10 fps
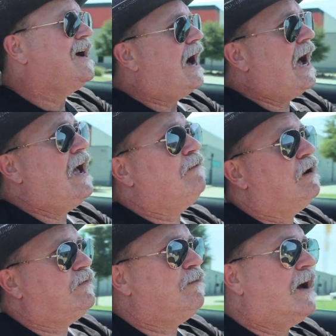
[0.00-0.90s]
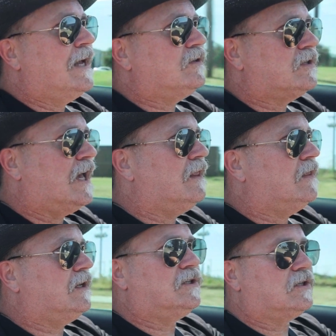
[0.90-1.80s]
I'm of the mindset
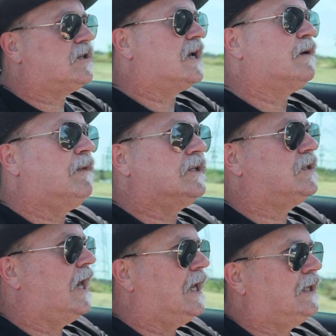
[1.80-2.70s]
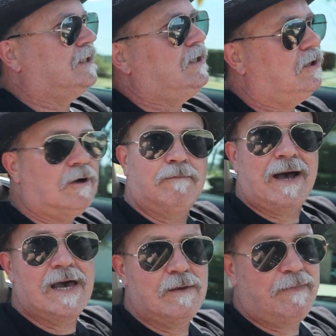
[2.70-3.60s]
that just like a Mustang, you don't
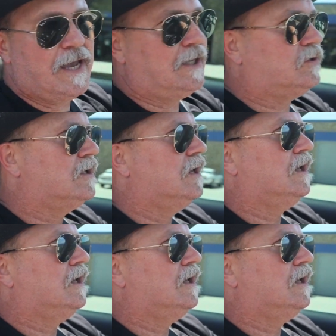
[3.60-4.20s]
buy the base,